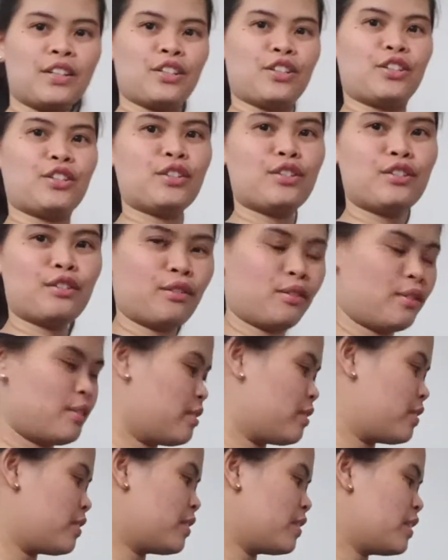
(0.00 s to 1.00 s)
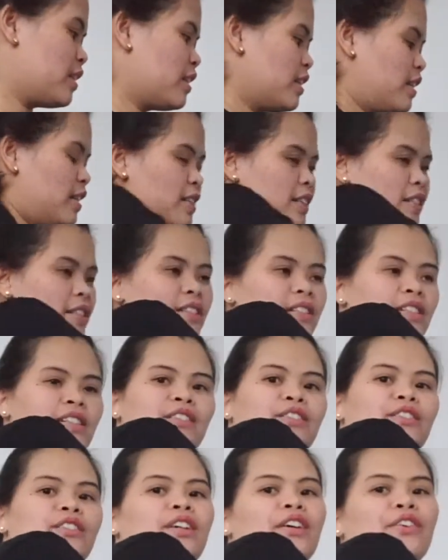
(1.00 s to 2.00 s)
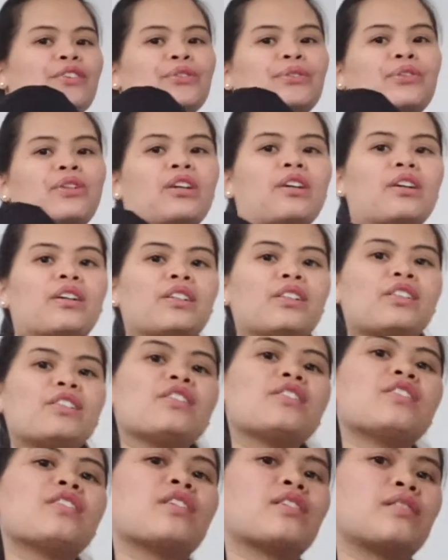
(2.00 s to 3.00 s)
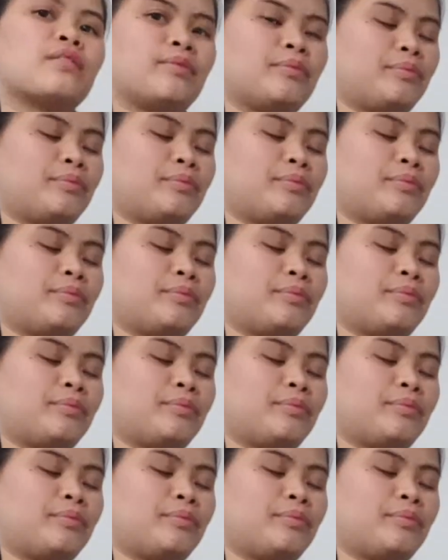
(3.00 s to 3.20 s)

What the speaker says: So, ganito tayo guys.